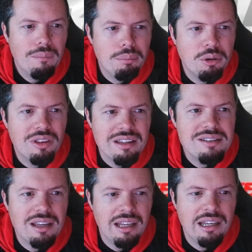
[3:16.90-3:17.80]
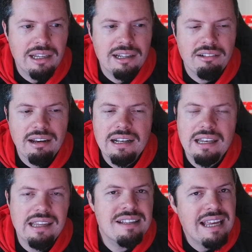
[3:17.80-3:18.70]
put this in
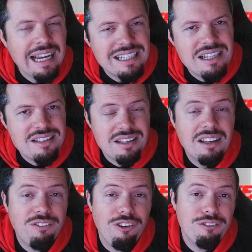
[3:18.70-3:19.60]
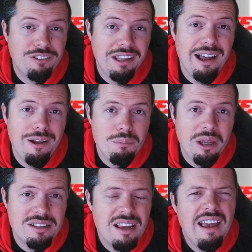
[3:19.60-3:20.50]
incorrectly. It's actually 650
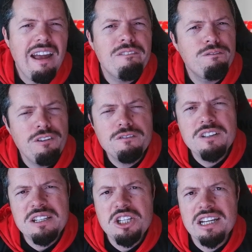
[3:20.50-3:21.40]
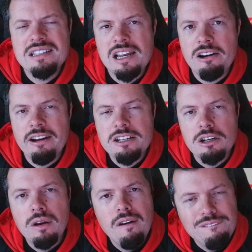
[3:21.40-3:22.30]
IPS and 50G
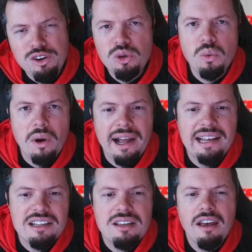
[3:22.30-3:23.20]
acceleration, full wireless,